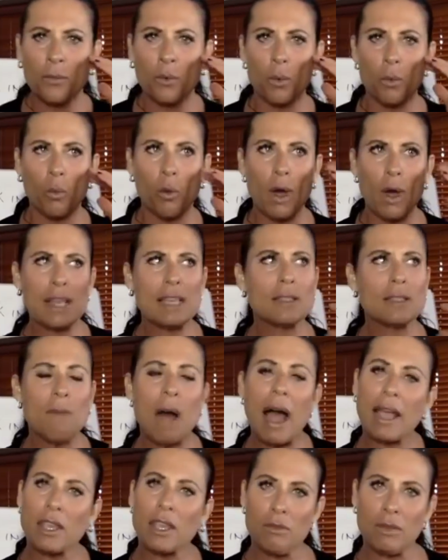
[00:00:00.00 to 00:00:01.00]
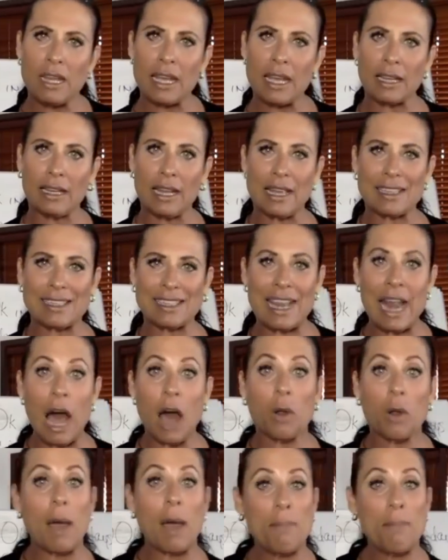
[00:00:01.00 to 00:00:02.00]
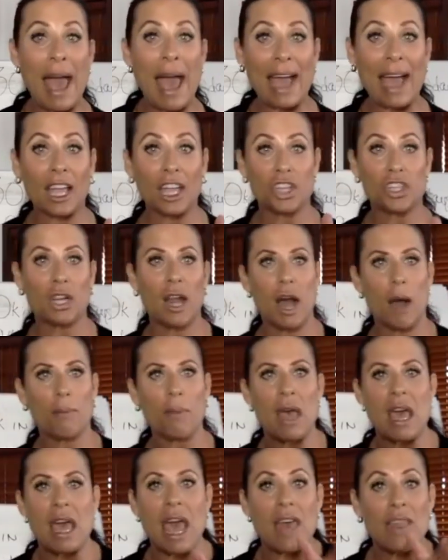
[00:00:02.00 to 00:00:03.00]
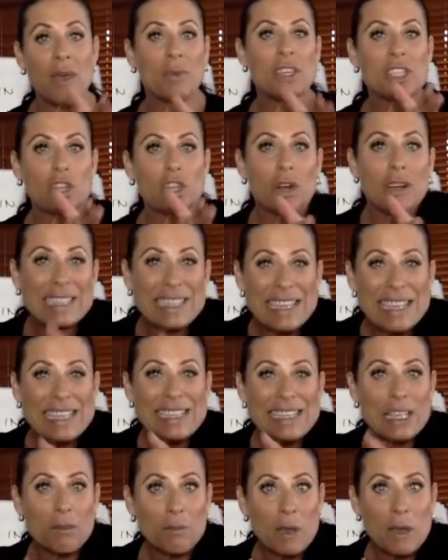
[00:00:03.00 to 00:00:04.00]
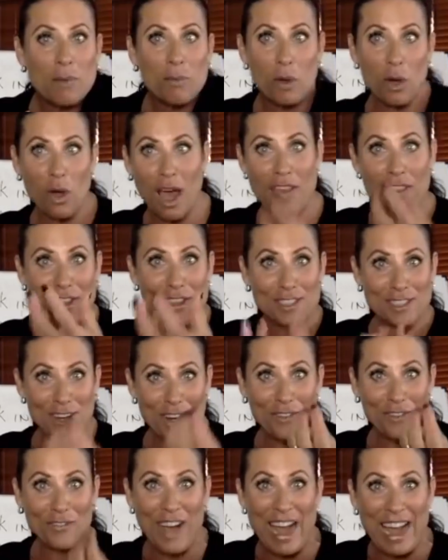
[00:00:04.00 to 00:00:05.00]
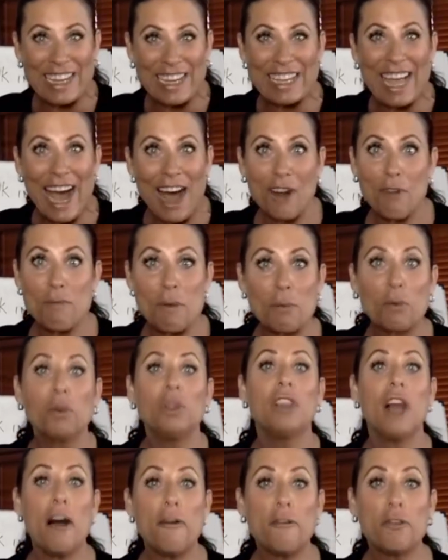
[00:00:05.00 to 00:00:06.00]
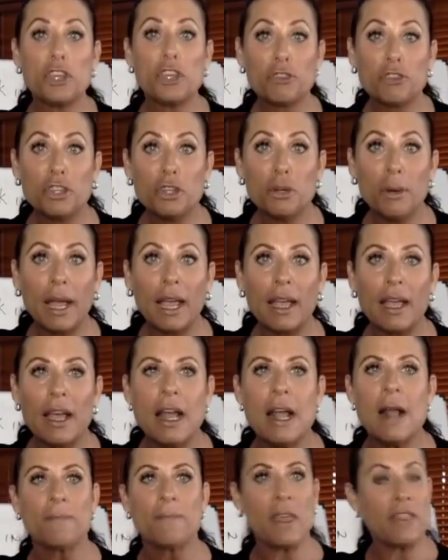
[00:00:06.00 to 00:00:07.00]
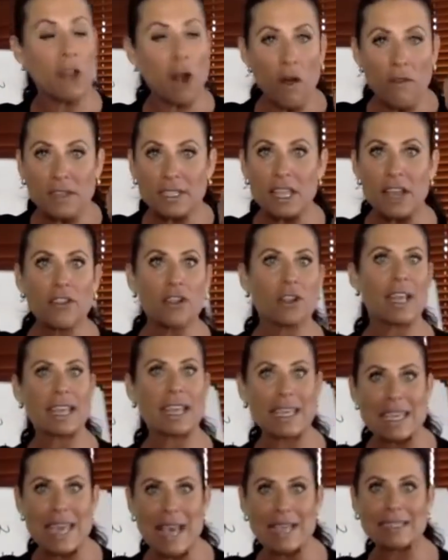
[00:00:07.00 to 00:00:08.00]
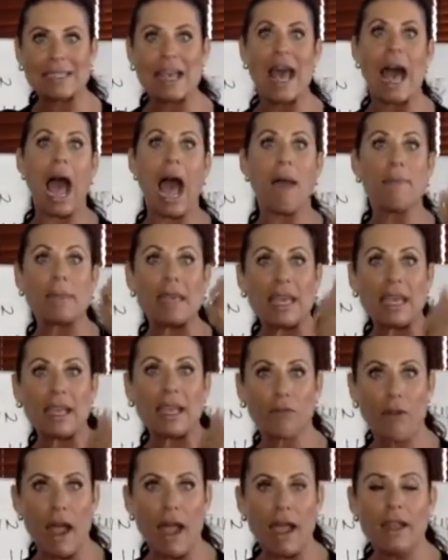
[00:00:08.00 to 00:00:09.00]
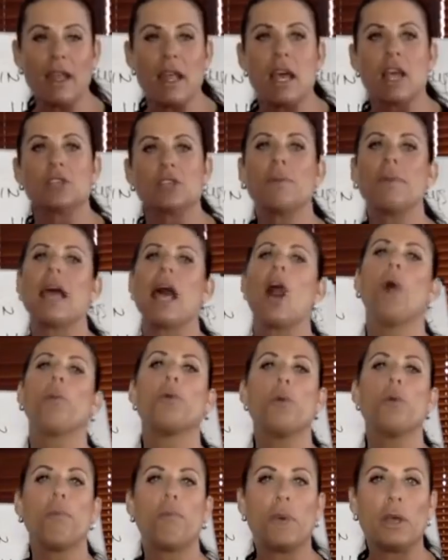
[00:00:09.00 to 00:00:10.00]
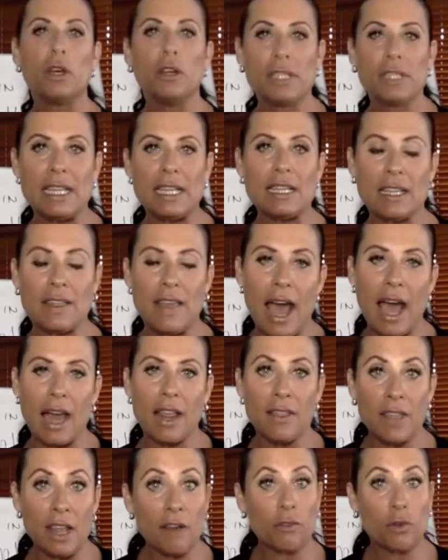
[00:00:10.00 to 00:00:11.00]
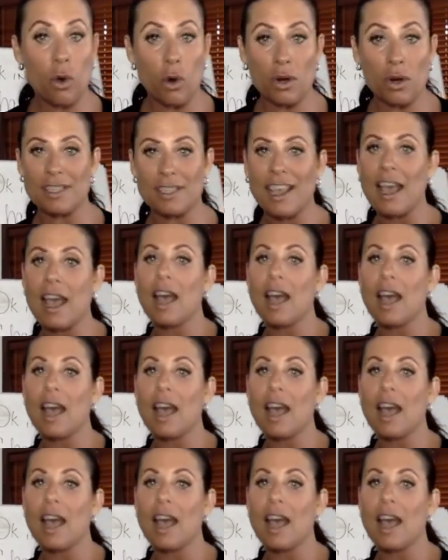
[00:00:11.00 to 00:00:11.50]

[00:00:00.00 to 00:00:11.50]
what is my uniqueness and how do I package it up? And then we start teasing people, and then you start finding out if people love what you're doing. And then all of a sudden they're like, yes, I'm in, right? So I'm going to help you build into that. And then of course,